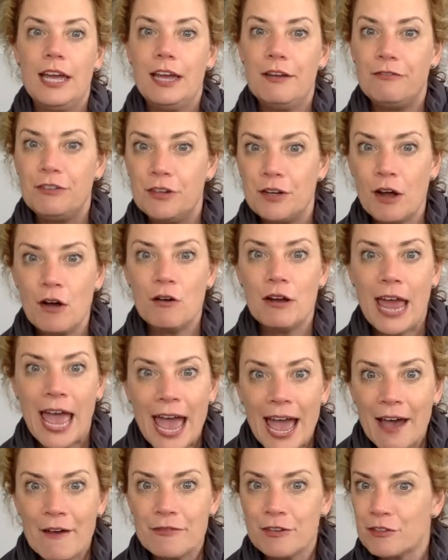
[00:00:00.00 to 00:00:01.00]
If you don't
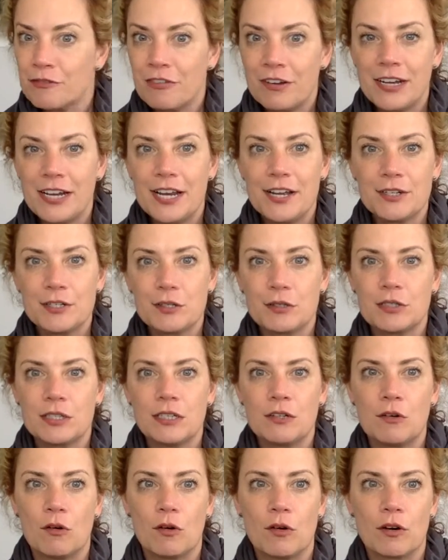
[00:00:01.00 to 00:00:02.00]
have your financials
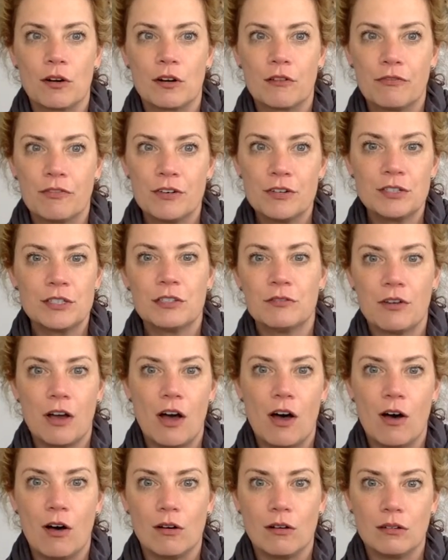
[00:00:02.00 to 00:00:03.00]
in order, first of
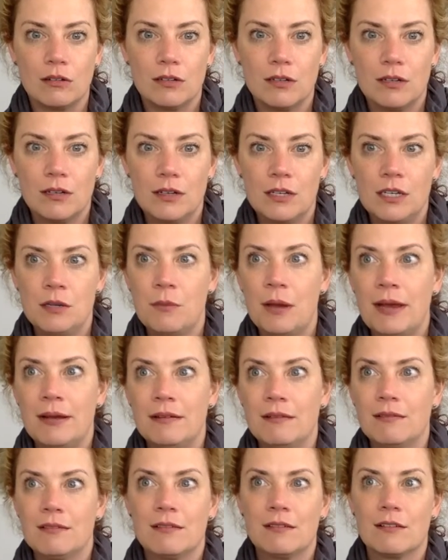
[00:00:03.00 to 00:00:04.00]
all, you might
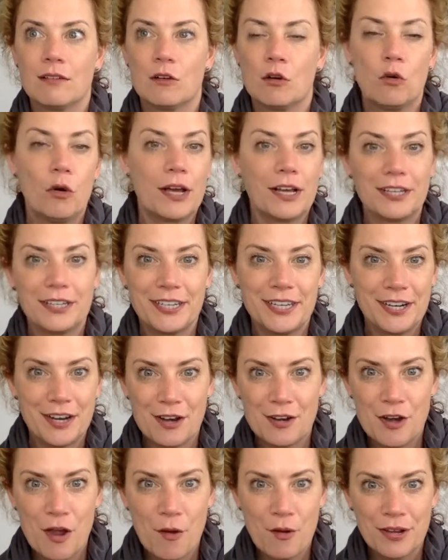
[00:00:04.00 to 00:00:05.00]
quickly and
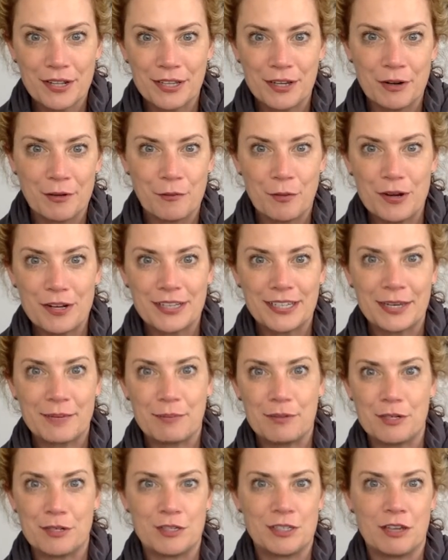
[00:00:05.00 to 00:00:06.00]
unknowingly and unwittingly
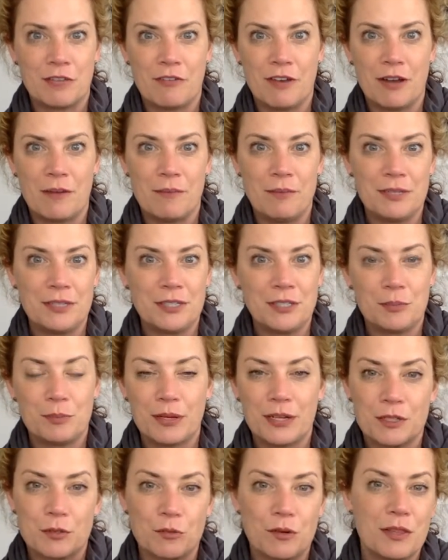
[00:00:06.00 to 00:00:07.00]
put yourself out of business,
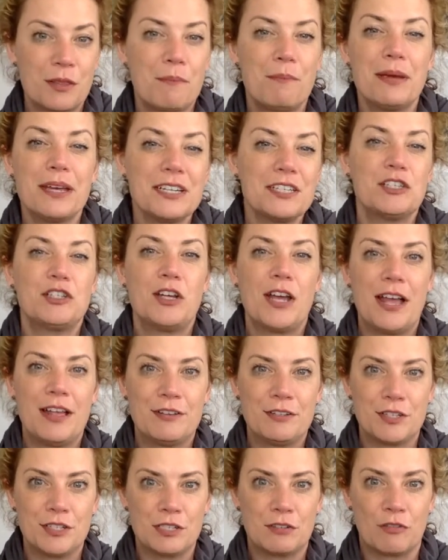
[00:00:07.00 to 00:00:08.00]
because one of the biggest
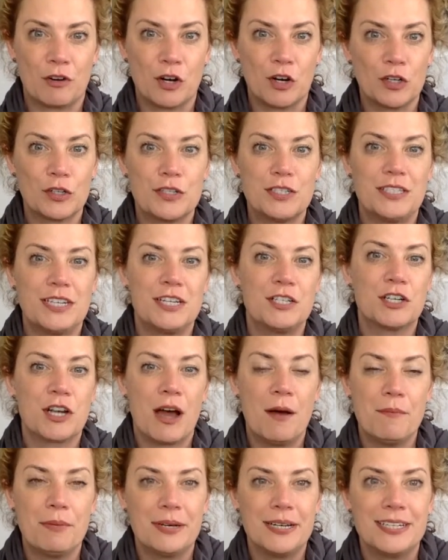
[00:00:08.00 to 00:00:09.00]
challenges for early stage
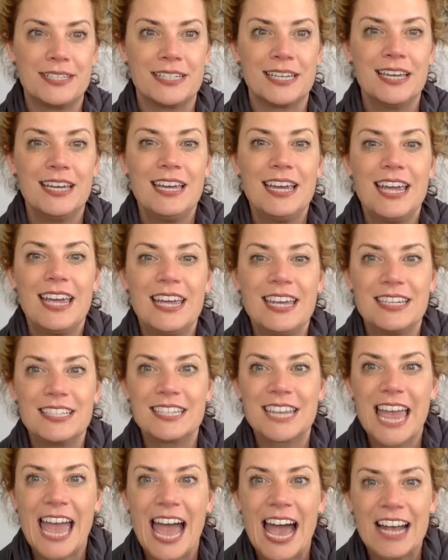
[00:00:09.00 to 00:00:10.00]
companies
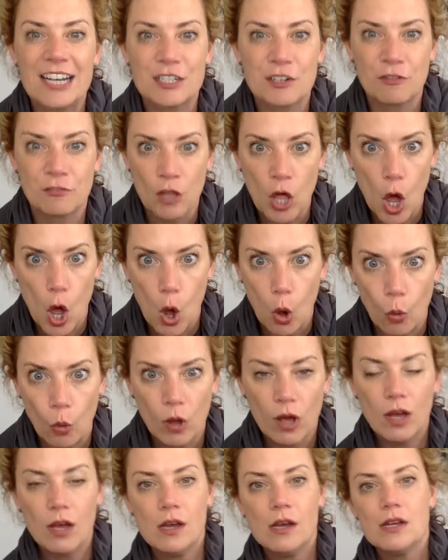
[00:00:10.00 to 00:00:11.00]
is cash
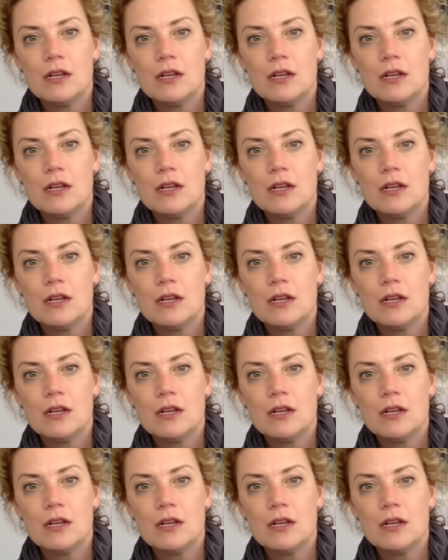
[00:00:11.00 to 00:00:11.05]
flow.